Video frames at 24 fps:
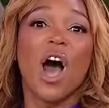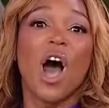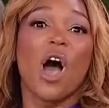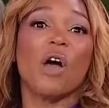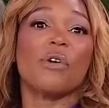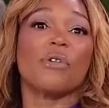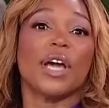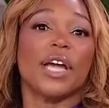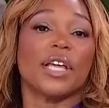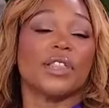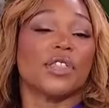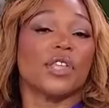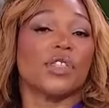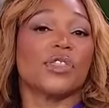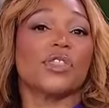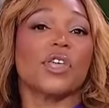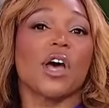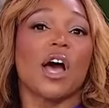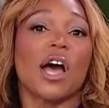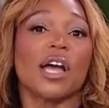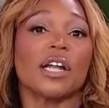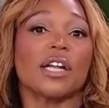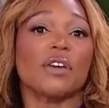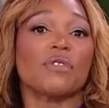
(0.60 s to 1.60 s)
All right, the
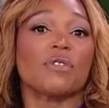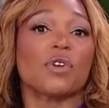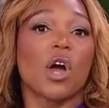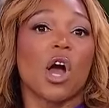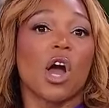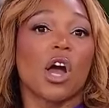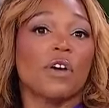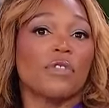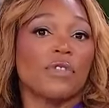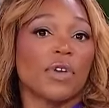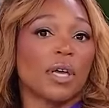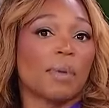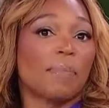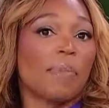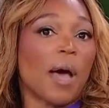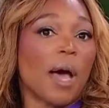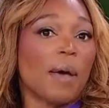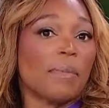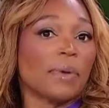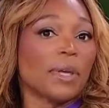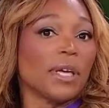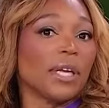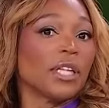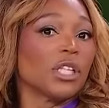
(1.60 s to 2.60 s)
thought of carving
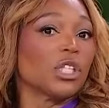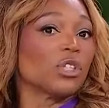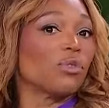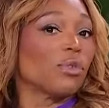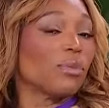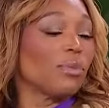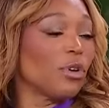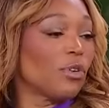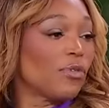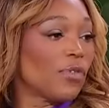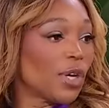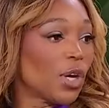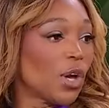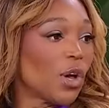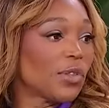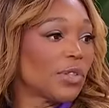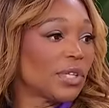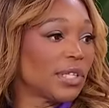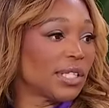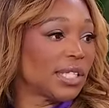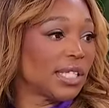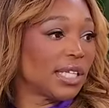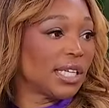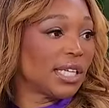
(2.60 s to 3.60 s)
pumpkins, removing all the
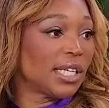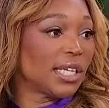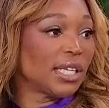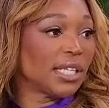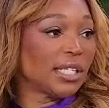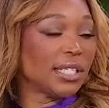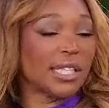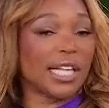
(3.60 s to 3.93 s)
seeds,